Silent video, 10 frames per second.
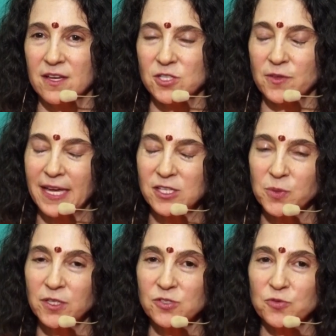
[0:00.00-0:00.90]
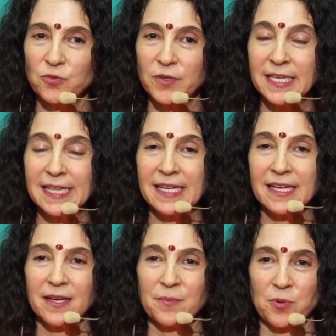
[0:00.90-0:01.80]
So that's where it's
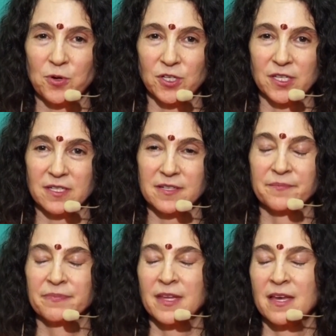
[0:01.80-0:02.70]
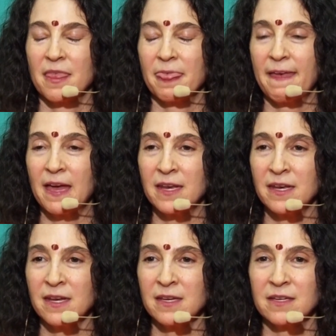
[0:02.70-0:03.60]
really important.
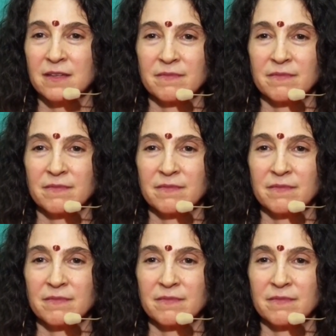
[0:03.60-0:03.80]
Then